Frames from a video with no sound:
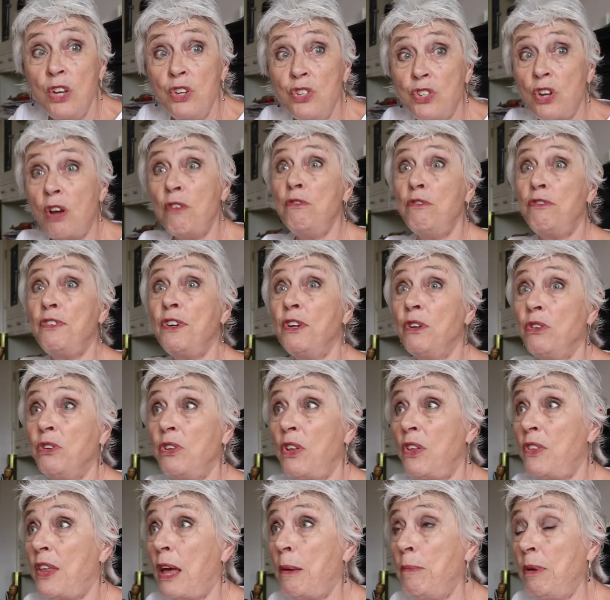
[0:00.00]
don't feel
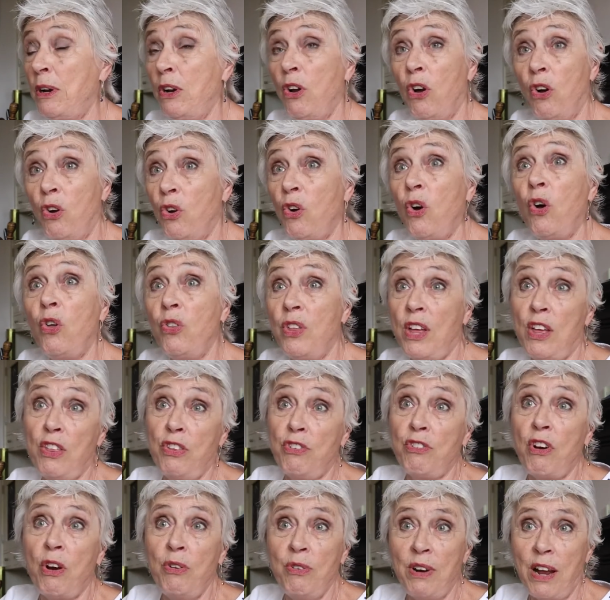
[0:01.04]
that they belong or they're
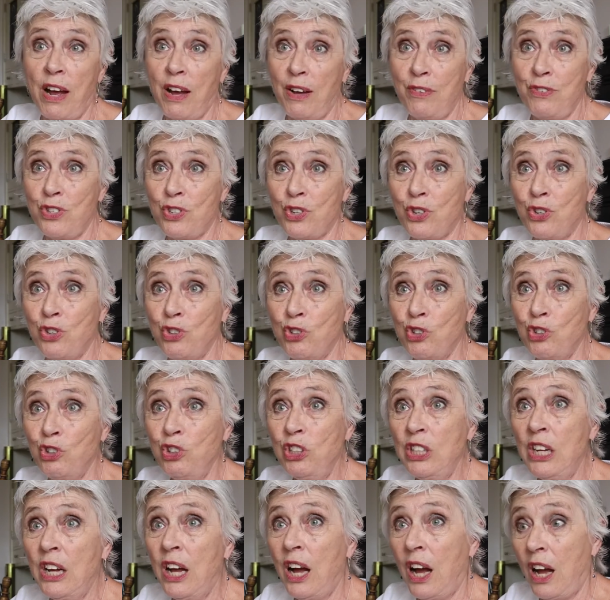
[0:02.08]
thrown out of school,